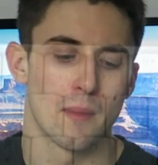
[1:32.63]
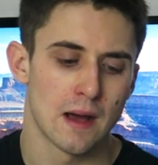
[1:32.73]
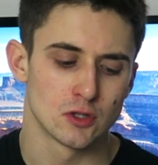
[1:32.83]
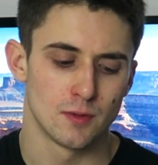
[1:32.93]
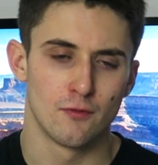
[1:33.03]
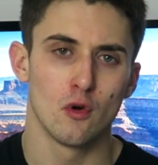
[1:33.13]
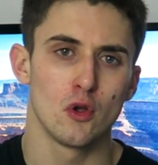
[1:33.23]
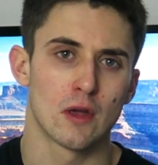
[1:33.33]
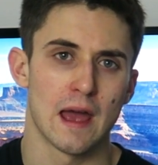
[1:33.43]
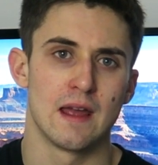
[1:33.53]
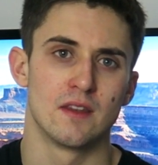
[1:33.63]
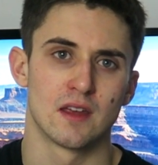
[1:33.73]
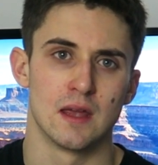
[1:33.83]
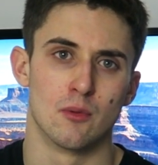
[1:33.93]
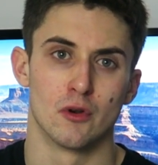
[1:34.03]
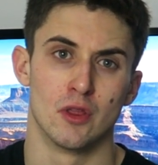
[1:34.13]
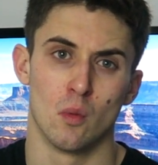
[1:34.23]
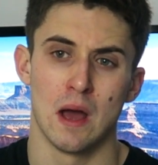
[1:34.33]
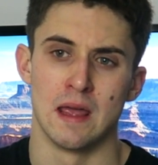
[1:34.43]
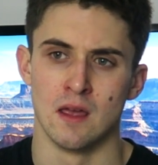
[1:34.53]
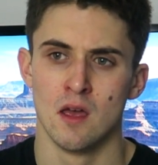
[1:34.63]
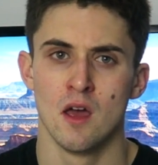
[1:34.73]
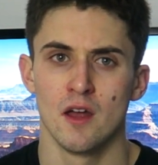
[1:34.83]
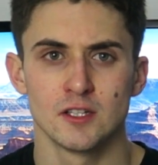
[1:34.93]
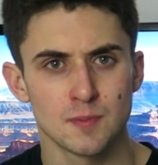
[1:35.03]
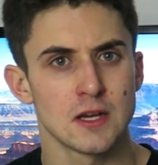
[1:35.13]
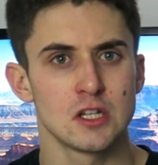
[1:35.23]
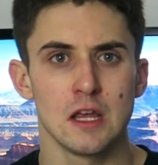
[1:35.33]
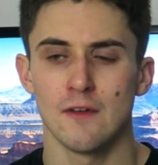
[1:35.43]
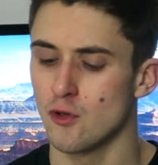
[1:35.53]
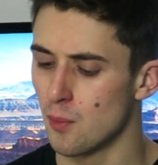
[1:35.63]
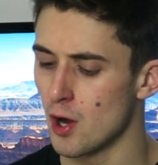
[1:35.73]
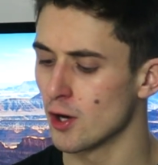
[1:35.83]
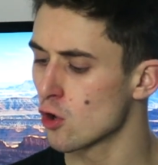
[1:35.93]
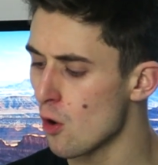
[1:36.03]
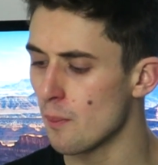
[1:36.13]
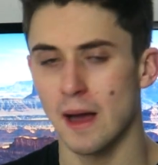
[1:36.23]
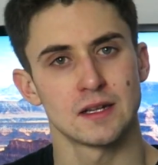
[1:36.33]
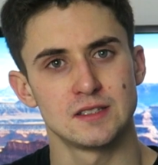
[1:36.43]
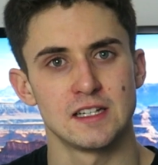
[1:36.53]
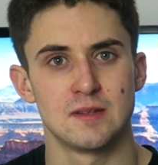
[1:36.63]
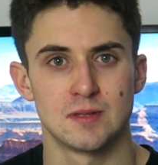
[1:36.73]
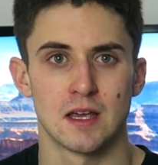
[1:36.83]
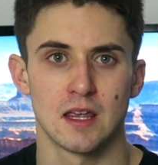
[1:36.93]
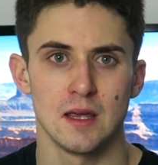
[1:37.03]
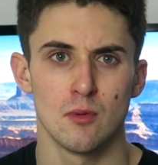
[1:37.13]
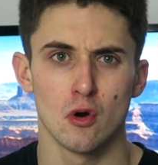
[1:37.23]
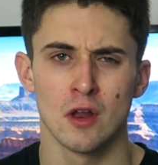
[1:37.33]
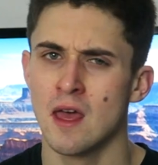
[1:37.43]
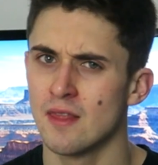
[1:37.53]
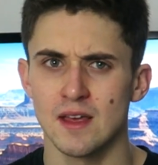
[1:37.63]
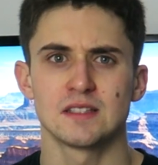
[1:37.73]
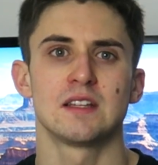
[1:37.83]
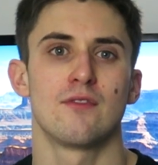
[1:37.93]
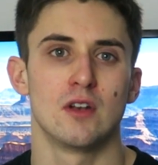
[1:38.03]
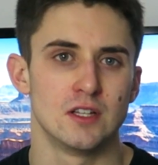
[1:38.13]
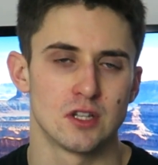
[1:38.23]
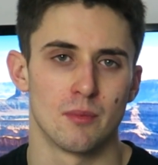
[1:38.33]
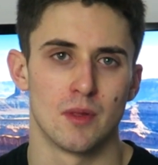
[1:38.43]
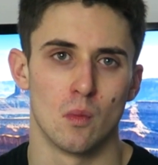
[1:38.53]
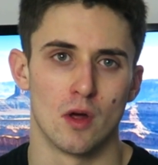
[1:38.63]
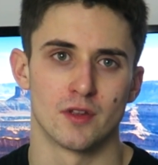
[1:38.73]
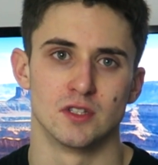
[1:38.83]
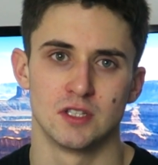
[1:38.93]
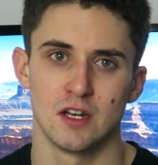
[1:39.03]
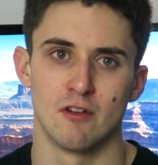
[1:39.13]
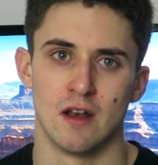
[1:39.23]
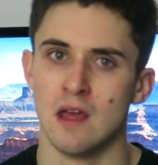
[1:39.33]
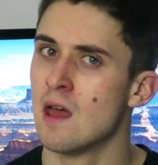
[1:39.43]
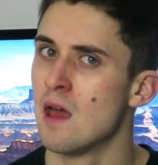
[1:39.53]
mouse before you're getting the keyboard in the way. And especially if you're buying a compact 60% keyboard, that's definitely something worth considering.